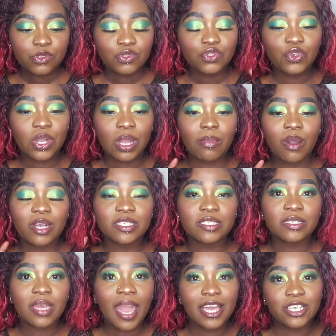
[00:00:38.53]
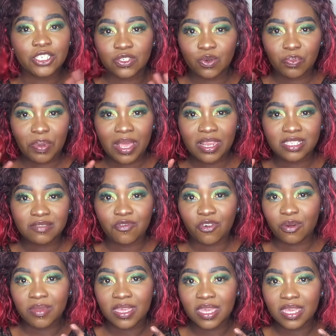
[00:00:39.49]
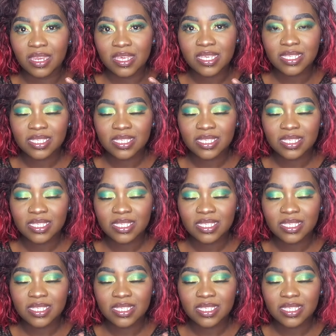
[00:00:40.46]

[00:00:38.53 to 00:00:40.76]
to talk about eyeshadow palettes for beginners.